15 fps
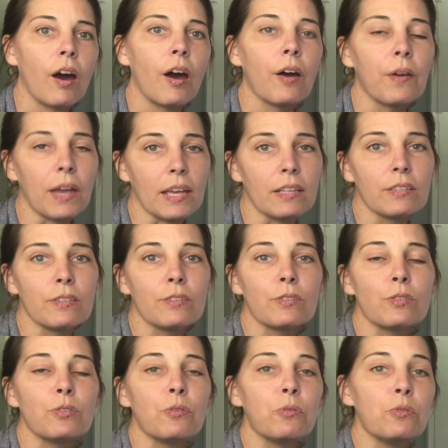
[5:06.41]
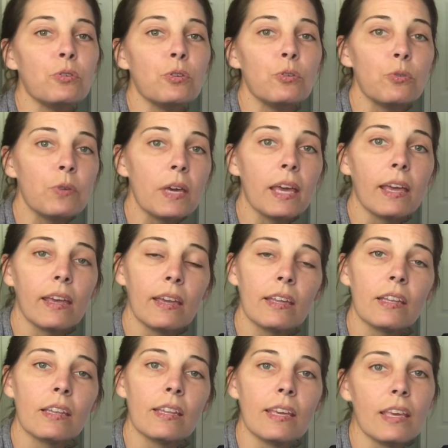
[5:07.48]
All right, so you
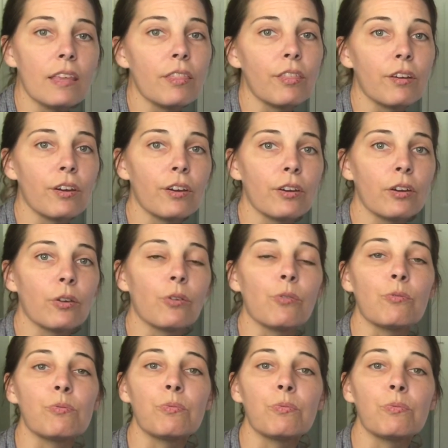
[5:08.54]
can either